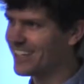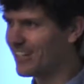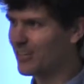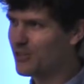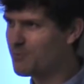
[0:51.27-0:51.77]
and
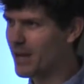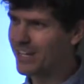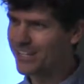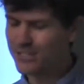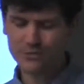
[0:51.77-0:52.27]
in a
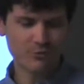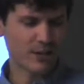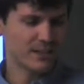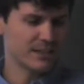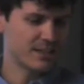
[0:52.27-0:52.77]

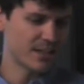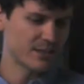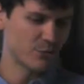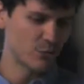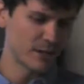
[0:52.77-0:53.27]
humanities-friendly kind
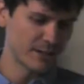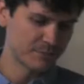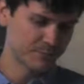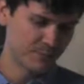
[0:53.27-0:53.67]
of a way.